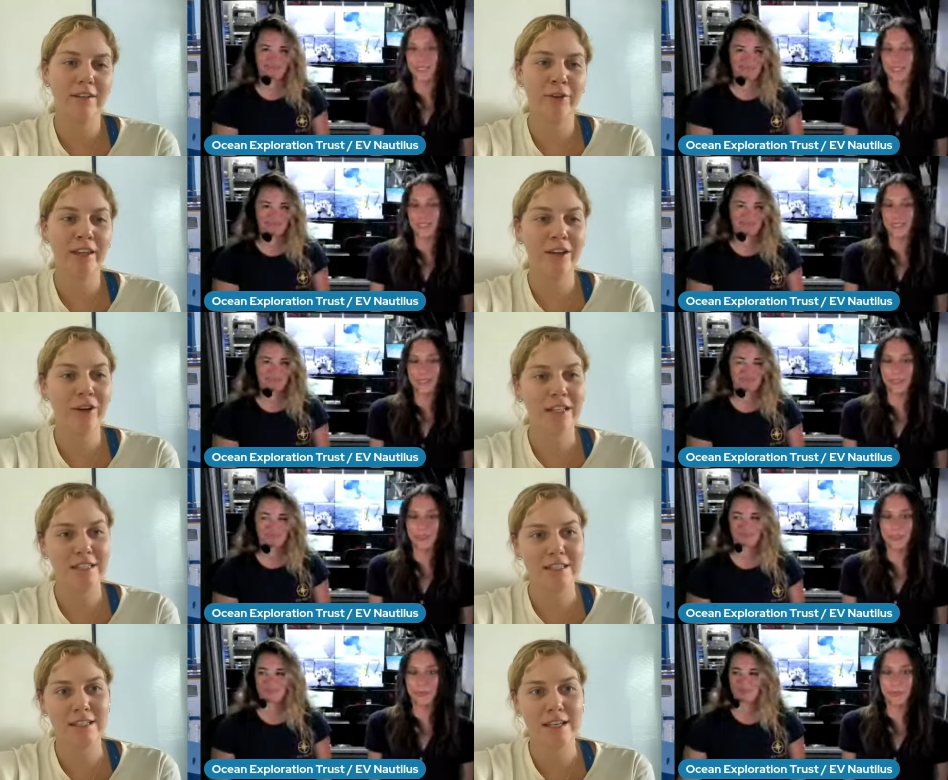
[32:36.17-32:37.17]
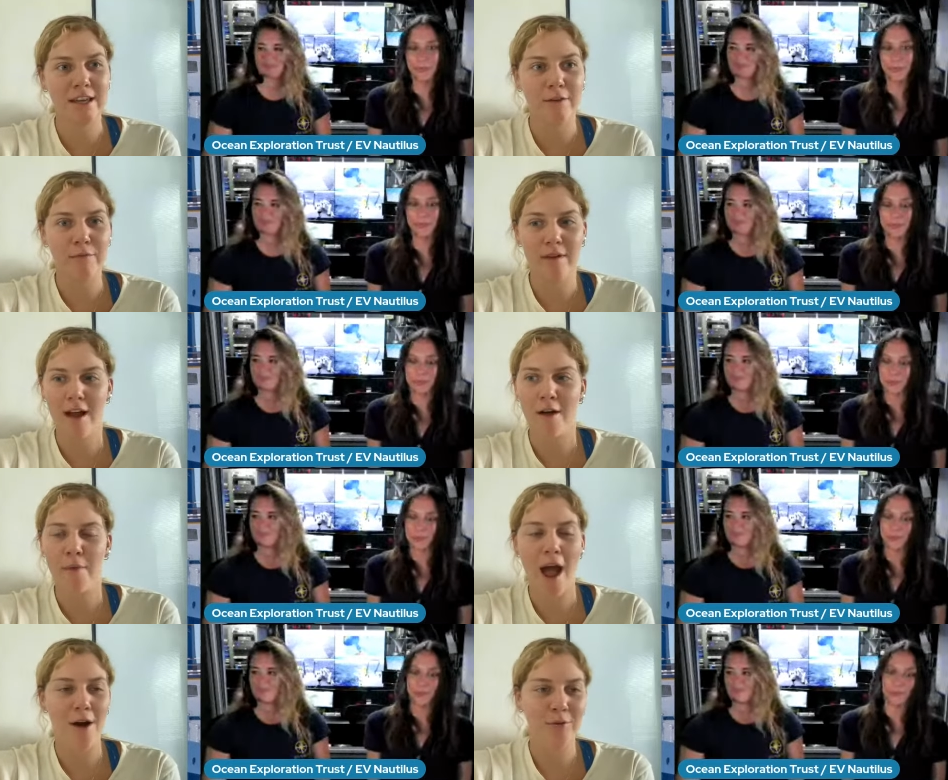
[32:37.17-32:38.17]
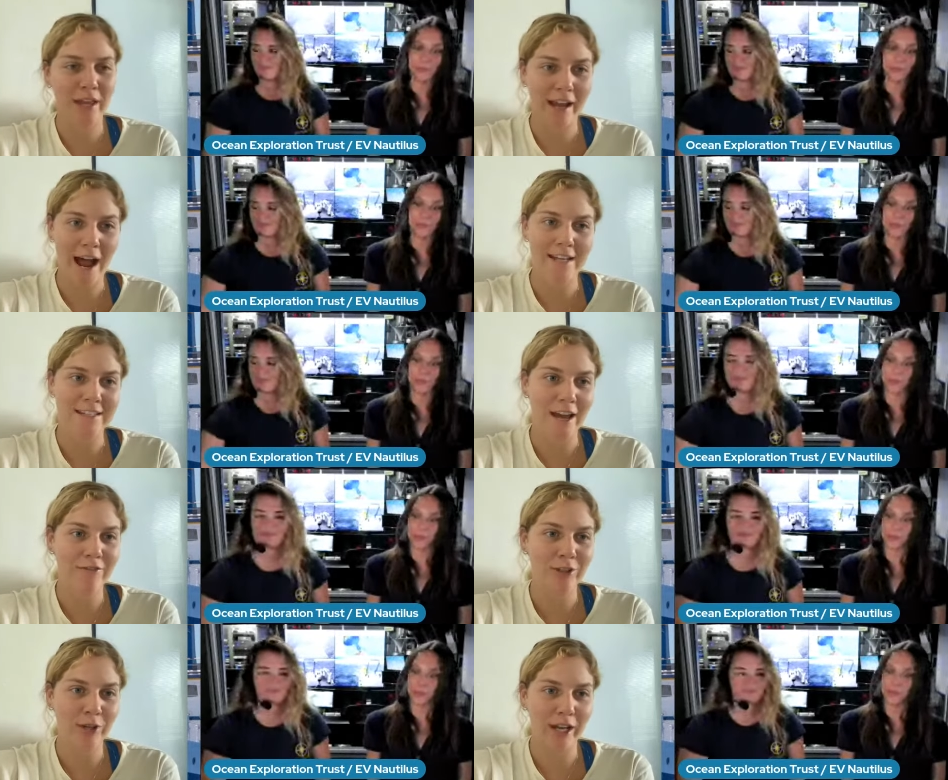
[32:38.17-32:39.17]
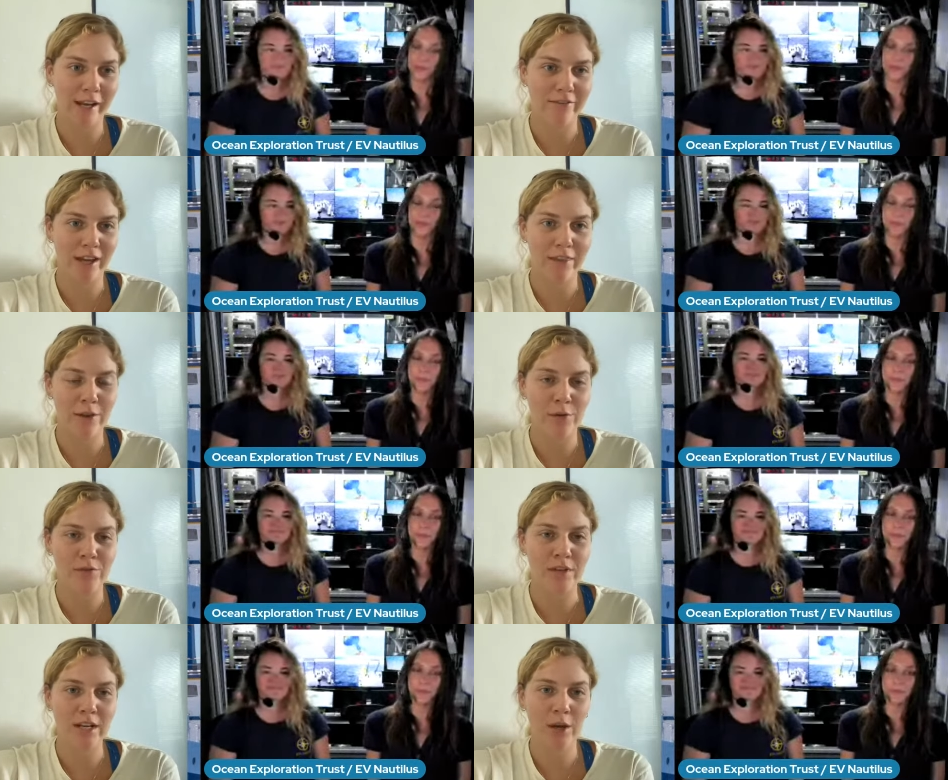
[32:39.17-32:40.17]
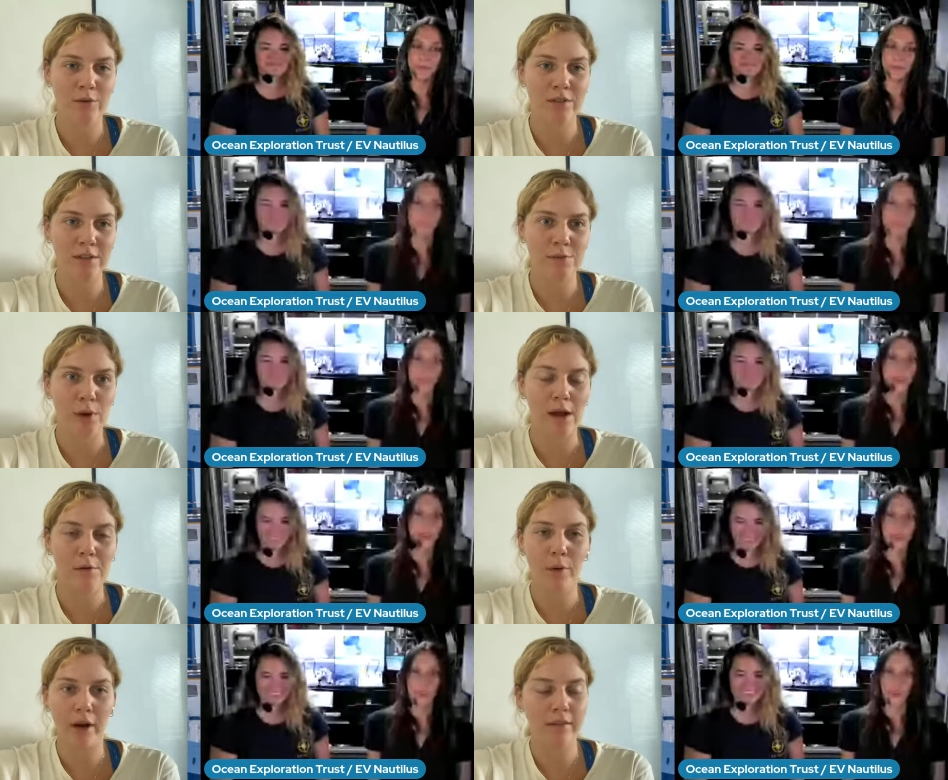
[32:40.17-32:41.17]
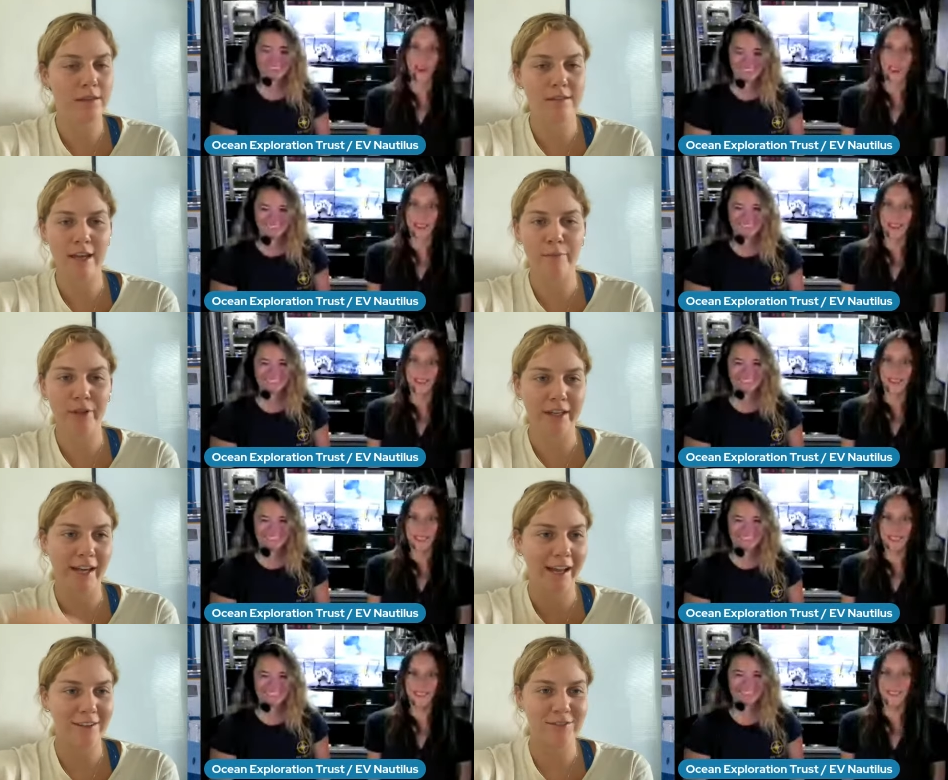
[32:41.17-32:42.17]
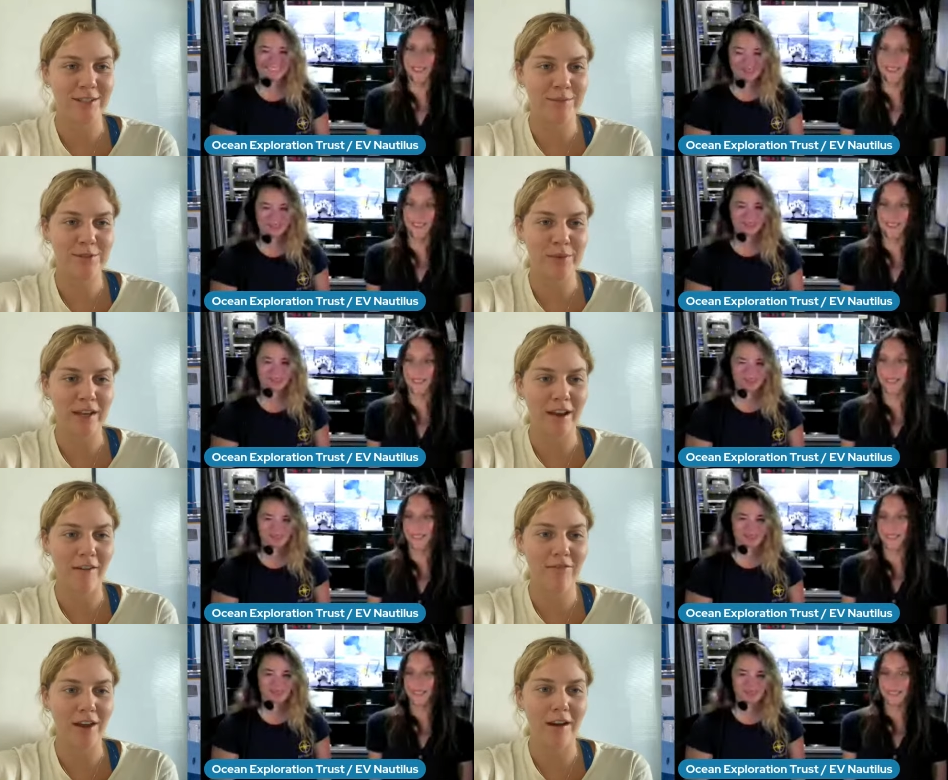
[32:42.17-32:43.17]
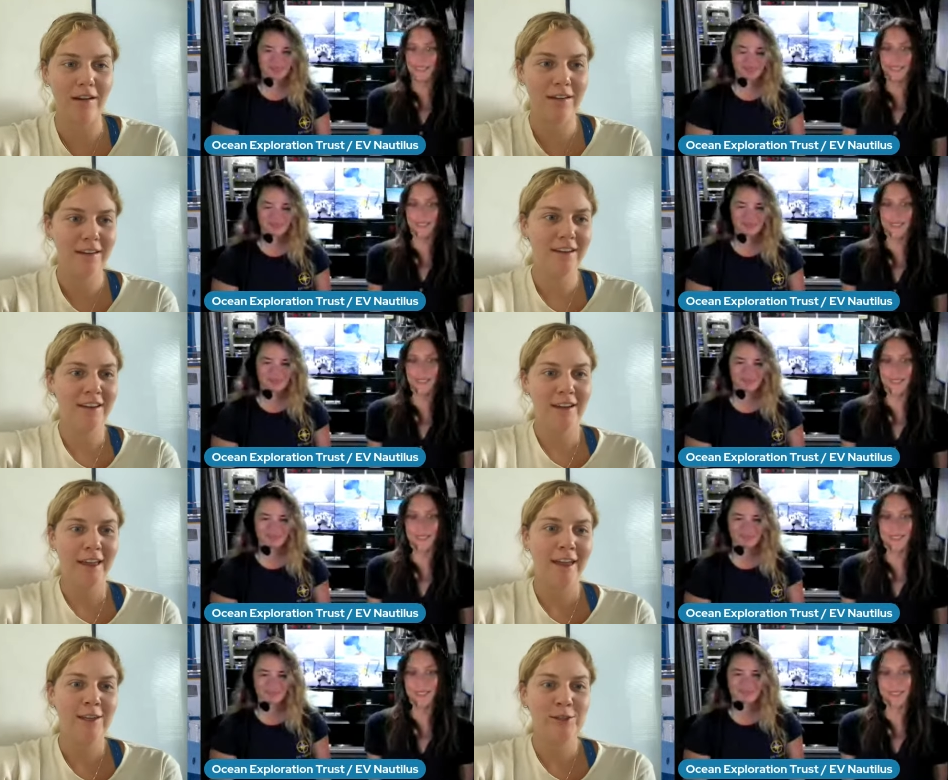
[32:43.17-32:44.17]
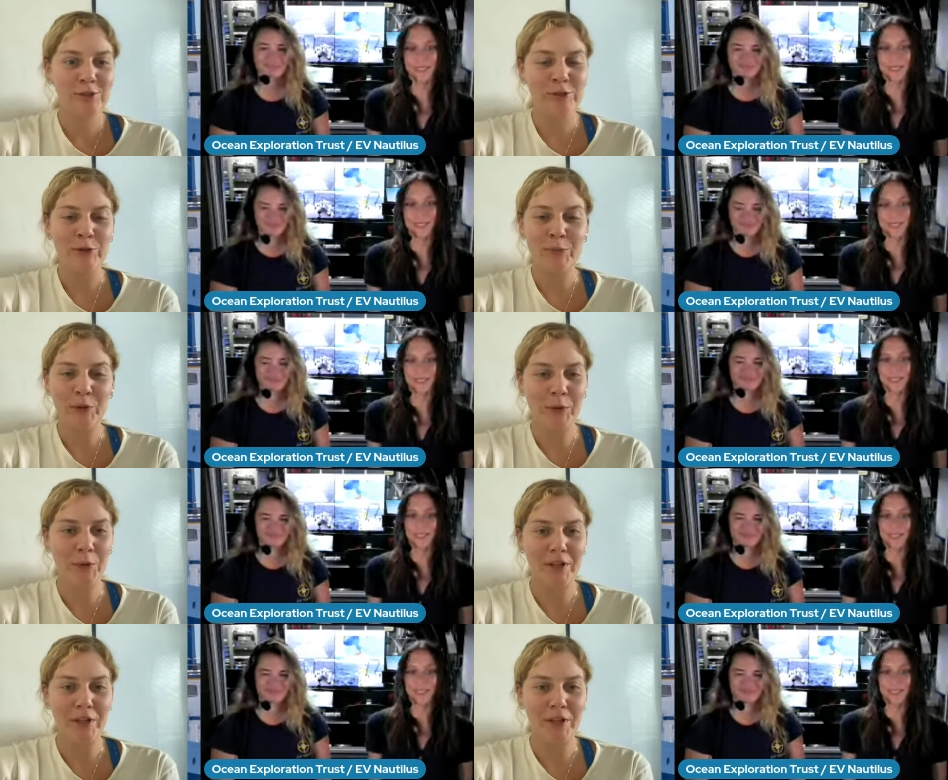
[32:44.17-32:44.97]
Speaker 1: really great to see them um, how like high def you can kind of get those videos as well right kind of seems to be enough there super cool.